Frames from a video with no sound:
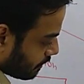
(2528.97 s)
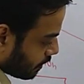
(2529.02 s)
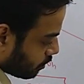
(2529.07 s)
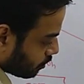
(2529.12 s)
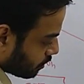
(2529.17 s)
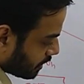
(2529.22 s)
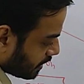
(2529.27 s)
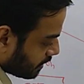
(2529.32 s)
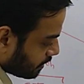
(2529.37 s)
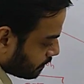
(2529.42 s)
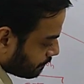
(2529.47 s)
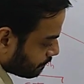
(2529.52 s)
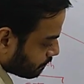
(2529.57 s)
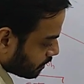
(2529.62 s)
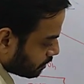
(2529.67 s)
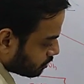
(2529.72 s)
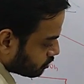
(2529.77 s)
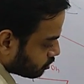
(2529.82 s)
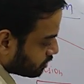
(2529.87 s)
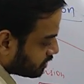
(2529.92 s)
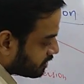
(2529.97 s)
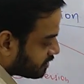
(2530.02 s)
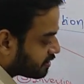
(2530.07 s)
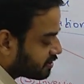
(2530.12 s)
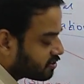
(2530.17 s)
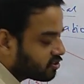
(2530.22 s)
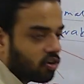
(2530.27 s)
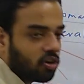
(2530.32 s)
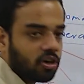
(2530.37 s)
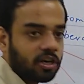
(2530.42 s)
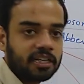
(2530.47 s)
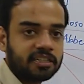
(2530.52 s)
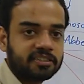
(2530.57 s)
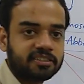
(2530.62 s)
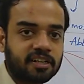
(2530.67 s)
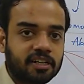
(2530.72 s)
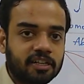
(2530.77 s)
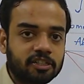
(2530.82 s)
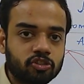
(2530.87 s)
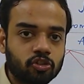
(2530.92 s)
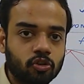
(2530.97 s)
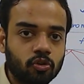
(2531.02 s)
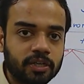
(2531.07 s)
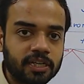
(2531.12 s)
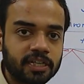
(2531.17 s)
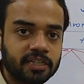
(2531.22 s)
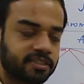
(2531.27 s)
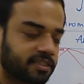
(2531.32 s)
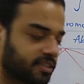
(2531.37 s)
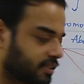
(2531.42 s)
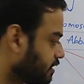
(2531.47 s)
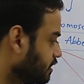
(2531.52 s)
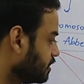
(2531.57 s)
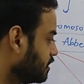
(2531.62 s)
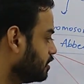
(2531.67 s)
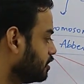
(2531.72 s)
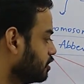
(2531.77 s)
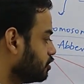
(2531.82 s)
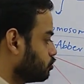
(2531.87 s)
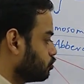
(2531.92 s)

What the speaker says: Okay, so this is called as translocation.